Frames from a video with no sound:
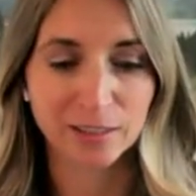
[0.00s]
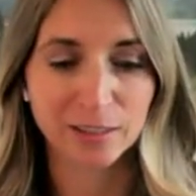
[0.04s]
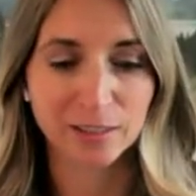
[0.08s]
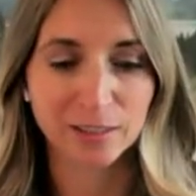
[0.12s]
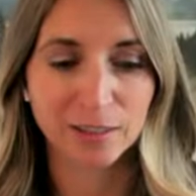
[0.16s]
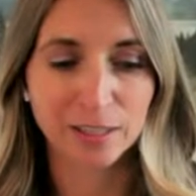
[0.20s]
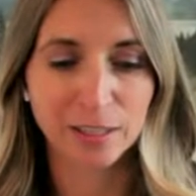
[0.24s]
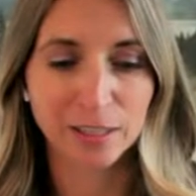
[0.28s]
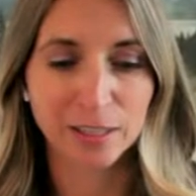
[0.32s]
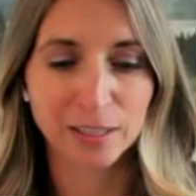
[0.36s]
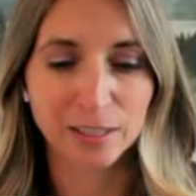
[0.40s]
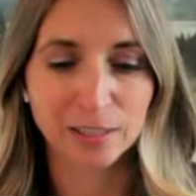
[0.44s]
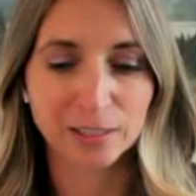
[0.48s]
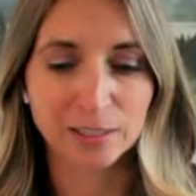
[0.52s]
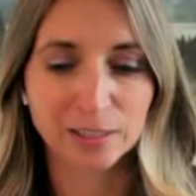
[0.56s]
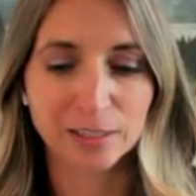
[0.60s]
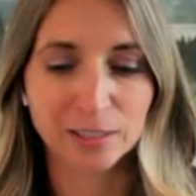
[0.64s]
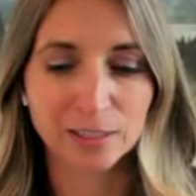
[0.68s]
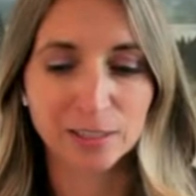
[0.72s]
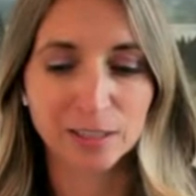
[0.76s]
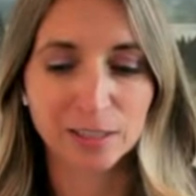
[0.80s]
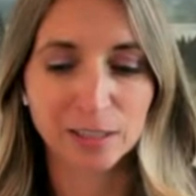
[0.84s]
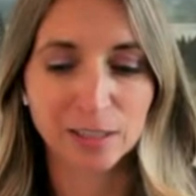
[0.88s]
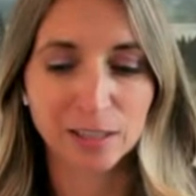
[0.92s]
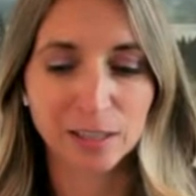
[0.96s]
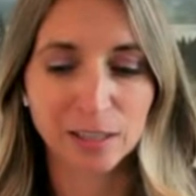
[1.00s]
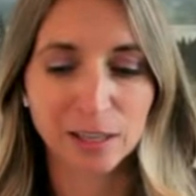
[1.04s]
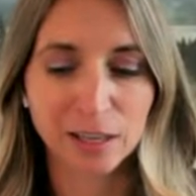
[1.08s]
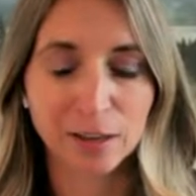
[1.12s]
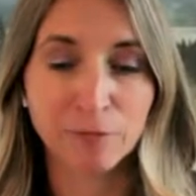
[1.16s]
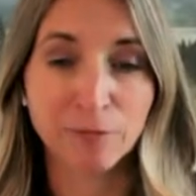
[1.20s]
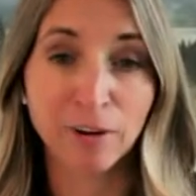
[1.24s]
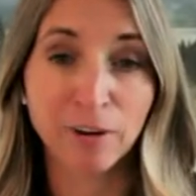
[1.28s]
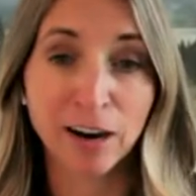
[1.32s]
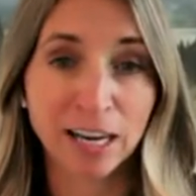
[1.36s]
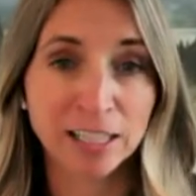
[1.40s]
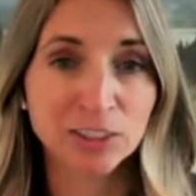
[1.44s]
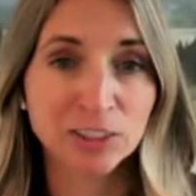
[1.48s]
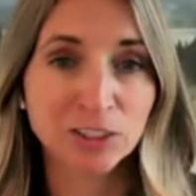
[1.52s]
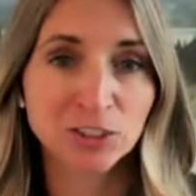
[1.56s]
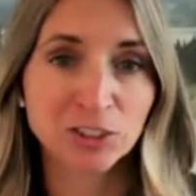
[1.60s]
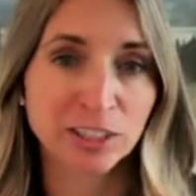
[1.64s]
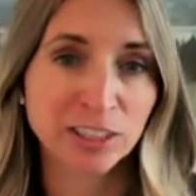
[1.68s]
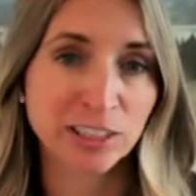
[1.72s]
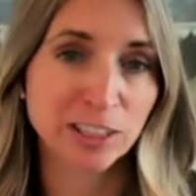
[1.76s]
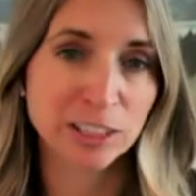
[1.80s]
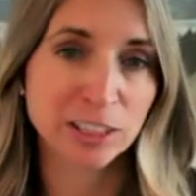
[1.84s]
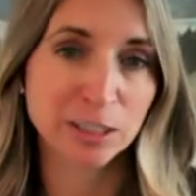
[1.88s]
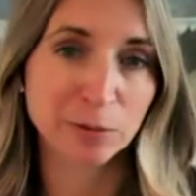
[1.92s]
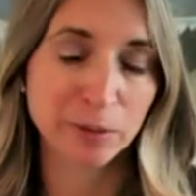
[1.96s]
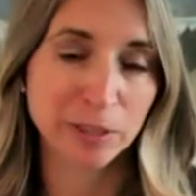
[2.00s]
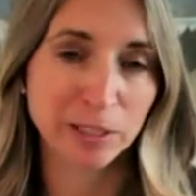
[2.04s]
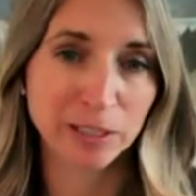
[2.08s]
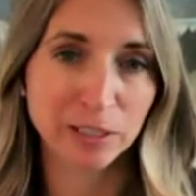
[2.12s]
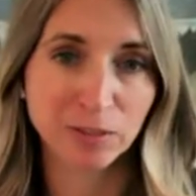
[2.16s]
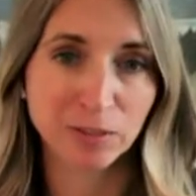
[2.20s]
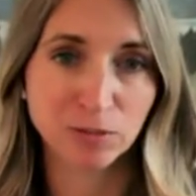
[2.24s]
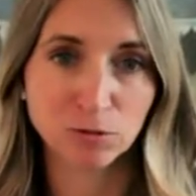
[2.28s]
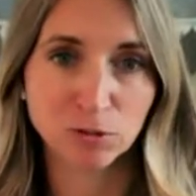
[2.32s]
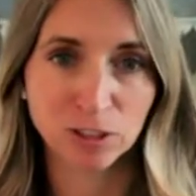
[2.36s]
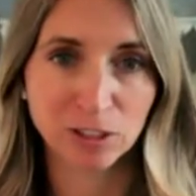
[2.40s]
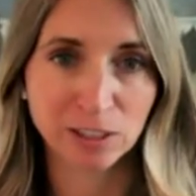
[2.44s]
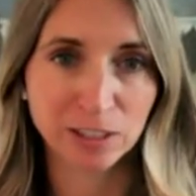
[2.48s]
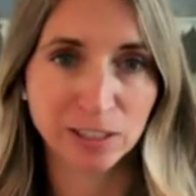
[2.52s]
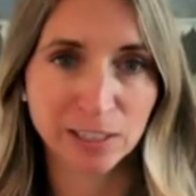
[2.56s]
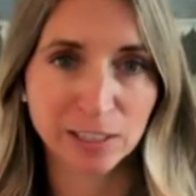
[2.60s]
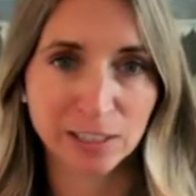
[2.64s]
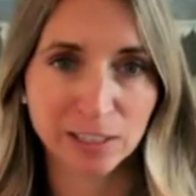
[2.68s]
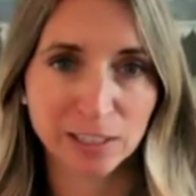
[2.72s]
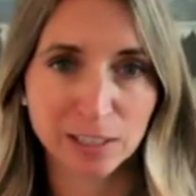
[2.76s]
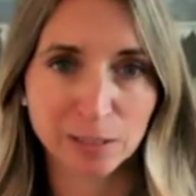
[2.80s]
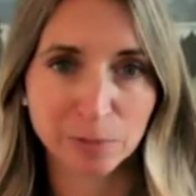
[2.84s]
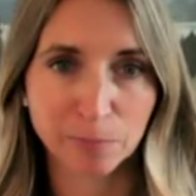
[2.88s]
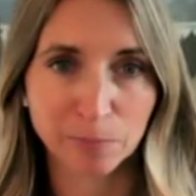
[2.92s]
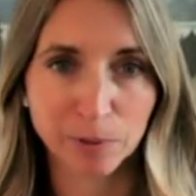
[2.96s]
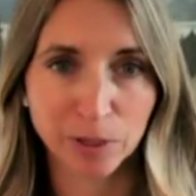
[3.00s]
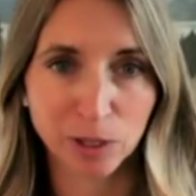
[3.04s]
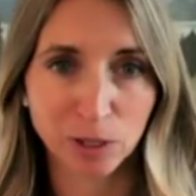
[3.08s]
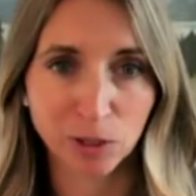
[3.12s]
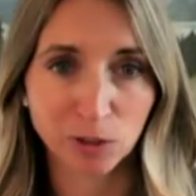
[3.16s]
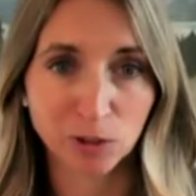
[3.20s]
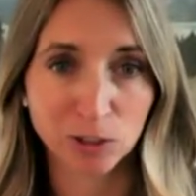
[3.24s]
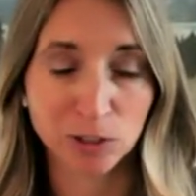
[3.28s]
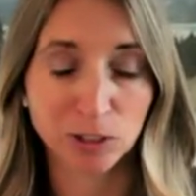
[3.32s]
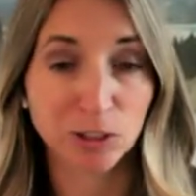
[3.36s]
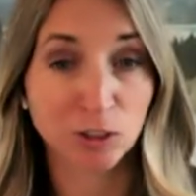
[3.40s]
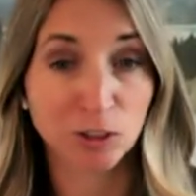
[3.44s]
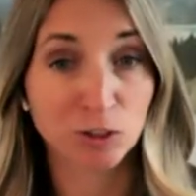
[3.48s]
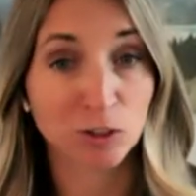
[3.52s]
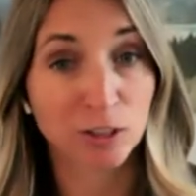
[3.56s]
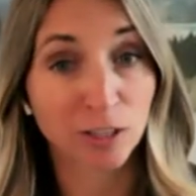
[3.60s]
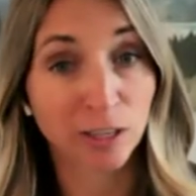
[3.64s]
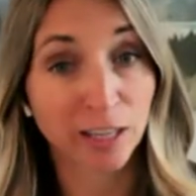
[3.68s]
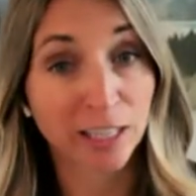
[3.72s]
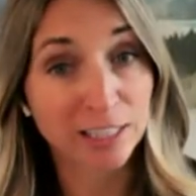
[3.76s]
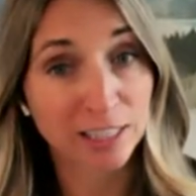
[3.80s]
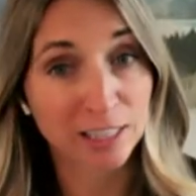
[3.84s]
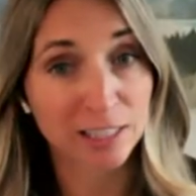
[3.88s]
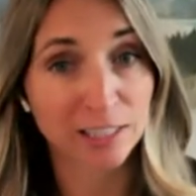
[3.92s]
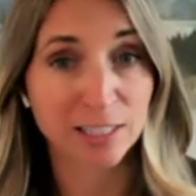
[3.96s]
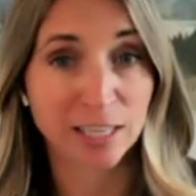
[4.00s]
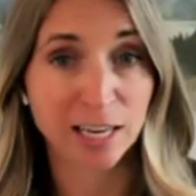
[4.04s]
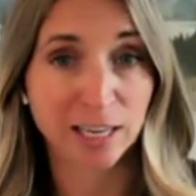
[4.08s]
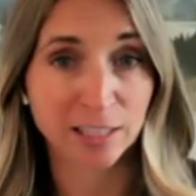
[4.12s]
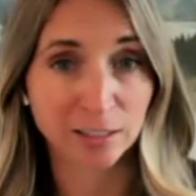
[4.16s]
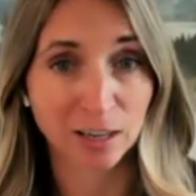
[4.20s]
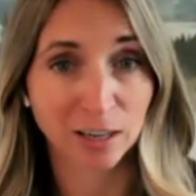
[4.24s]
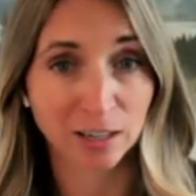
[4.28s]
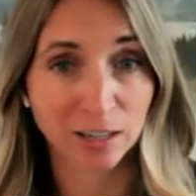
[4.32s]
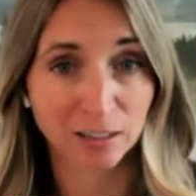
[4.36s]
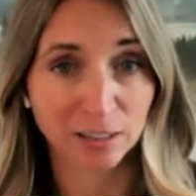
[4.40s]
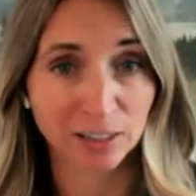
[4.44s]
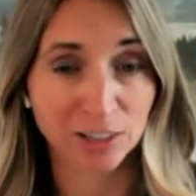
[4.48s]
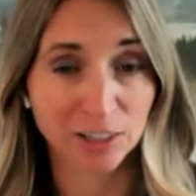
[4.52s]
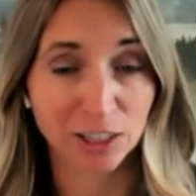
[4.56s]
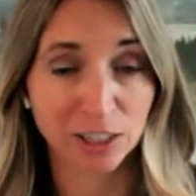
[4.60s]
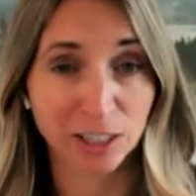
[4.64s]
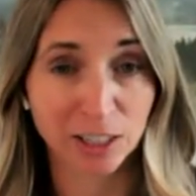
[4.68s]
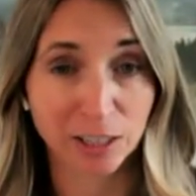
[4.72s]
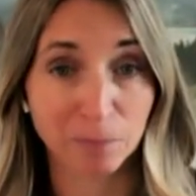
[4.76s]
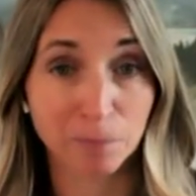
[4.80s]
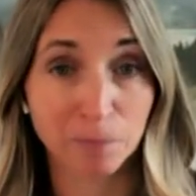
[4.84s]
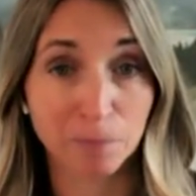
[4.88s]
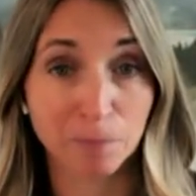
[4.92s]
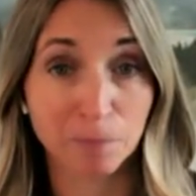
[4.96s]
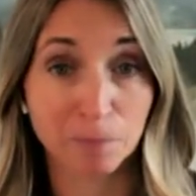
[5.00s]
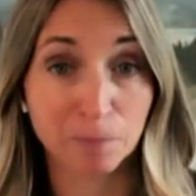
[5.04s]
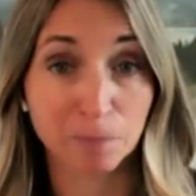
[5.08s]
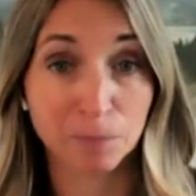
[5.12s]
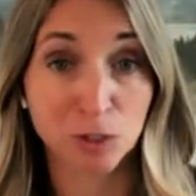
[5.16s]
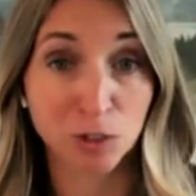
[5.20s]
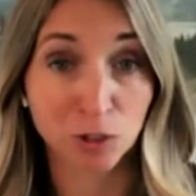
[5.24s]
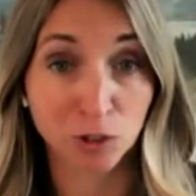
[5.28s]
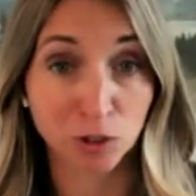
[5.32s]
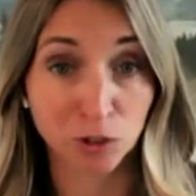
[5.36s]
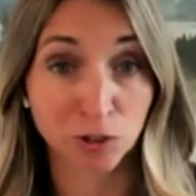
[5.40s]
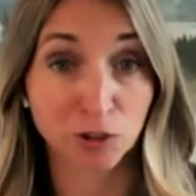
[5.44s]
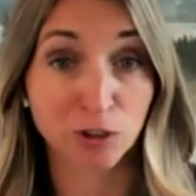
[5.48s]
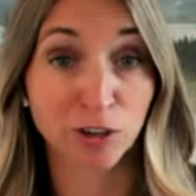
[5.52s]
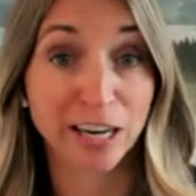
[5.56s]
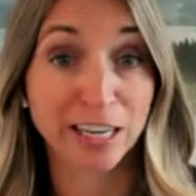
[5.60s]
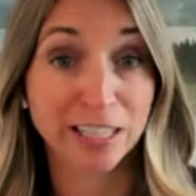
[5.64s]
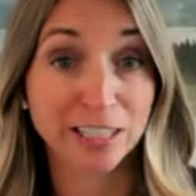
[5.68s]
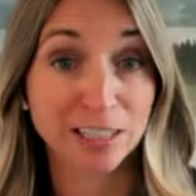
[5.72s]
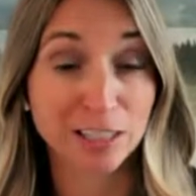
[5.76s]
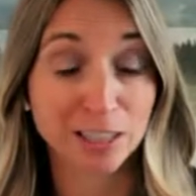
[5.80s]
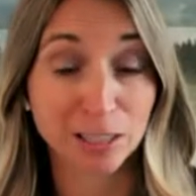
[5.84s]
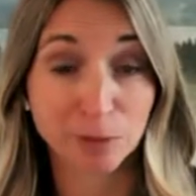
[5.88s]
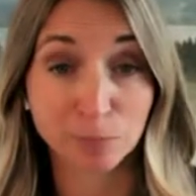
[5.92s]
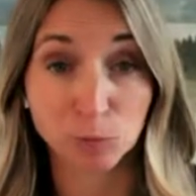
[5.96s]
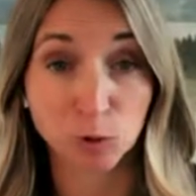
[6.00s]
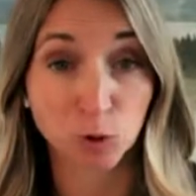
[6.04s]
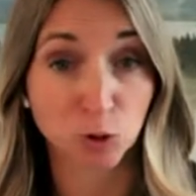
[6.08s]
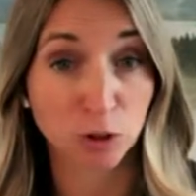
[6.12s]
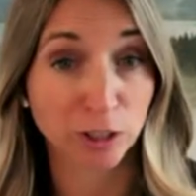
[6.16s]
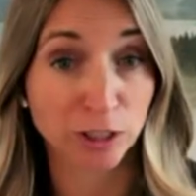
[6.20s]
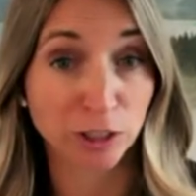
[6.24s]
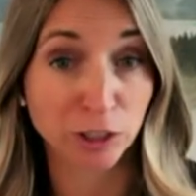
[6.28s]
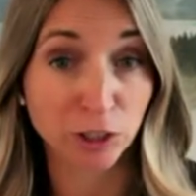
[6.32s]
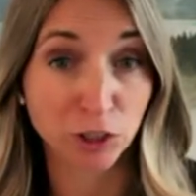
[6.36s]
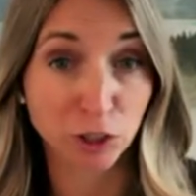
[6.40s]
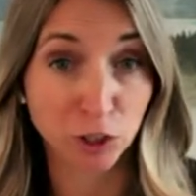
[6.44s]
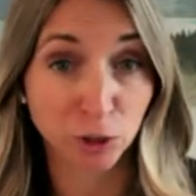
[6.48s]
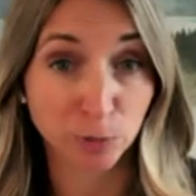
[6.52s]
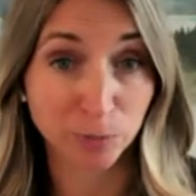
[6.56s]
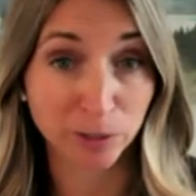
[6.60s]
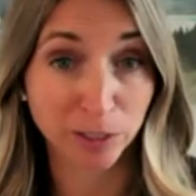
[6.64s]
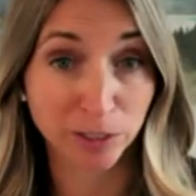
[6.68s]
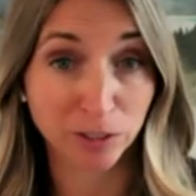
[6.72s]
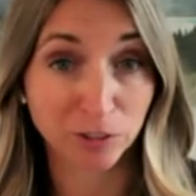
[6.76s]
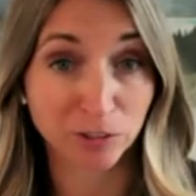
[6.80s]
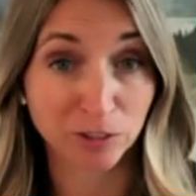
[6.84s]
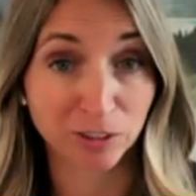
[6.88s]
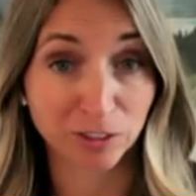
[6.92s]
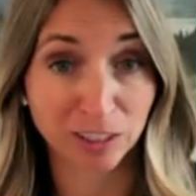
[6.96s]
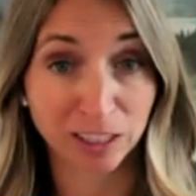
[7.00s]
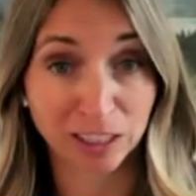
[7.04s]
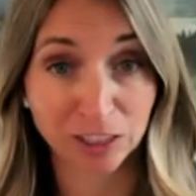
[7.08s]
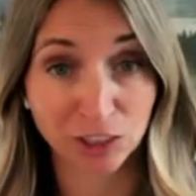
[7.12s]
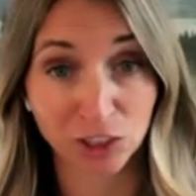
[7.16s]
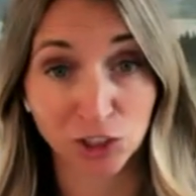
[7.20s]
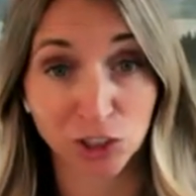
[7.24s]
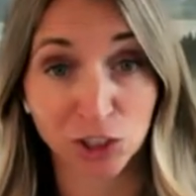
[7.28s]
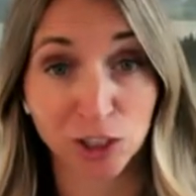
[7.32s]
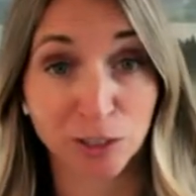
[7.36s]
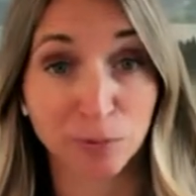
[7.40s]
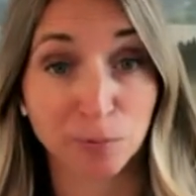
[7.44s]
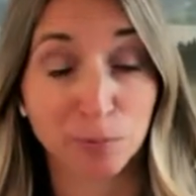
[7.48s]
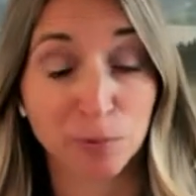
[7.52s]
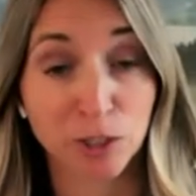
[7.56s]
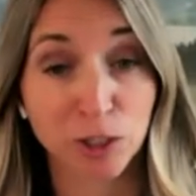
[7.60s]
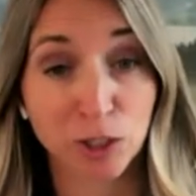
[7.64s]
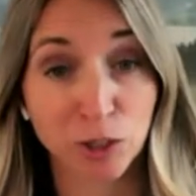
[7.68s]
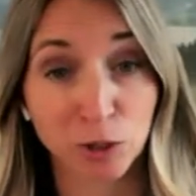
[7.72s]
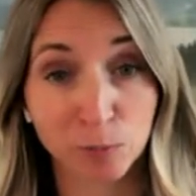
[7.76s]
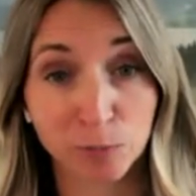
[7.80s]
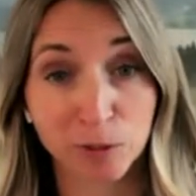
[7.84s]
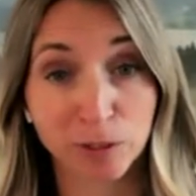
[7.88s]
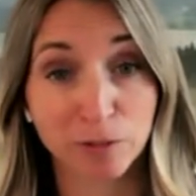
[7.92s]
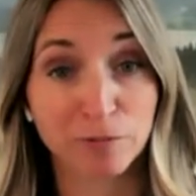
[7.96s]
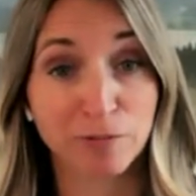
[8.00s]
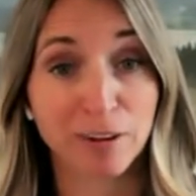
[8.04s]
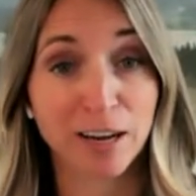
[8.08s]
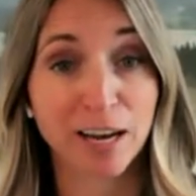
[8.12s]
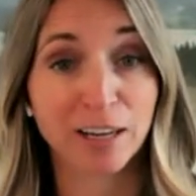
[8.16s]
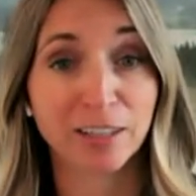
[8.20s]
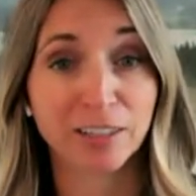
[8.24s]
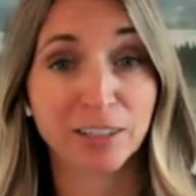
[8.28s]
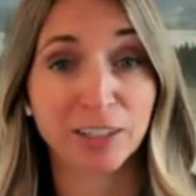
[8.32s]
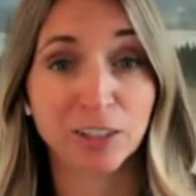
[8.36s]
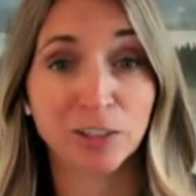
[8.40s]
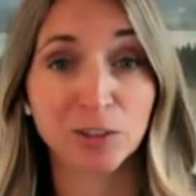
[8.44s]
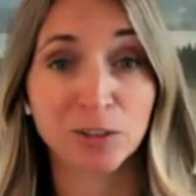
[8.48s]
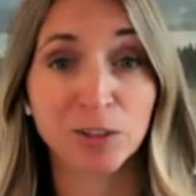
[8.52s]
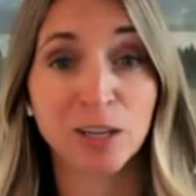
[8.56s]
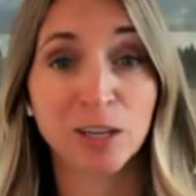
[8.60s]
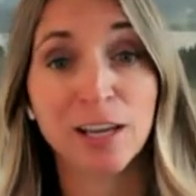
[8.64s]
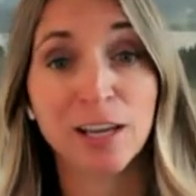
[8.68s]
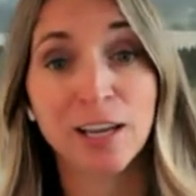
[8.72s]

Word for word: that advisory to me really is about utilizing technology to create some sort of human relationship, human value,